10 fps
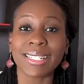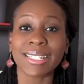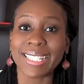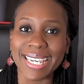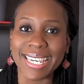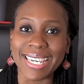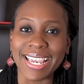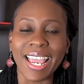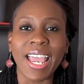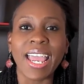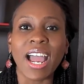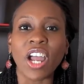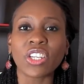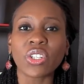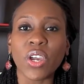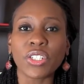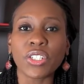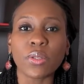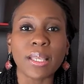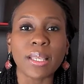Is it D, are you going to
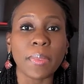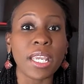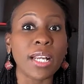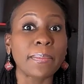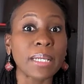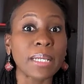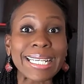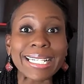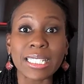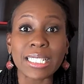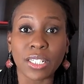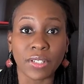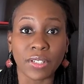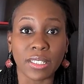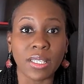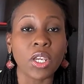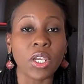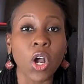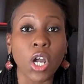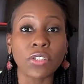do something completely different,
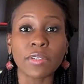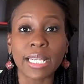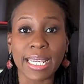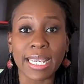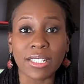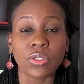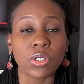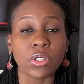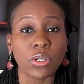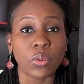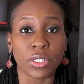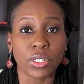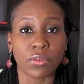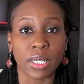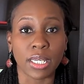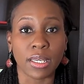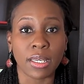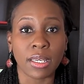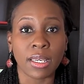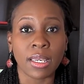something unrelated to your law degree?
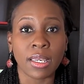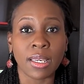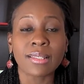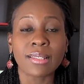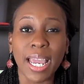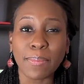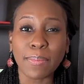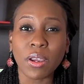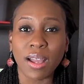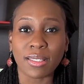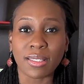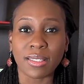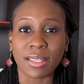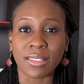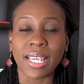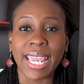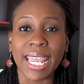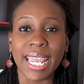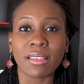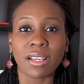Type your answers
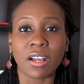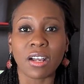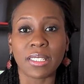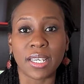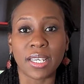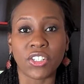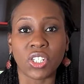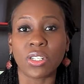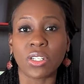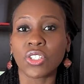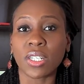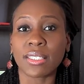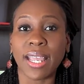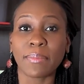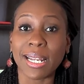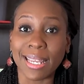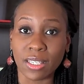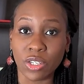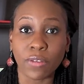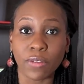in the comment section. You can just type the
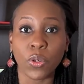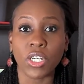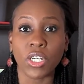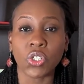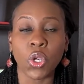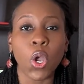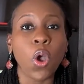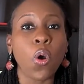letter if you wish,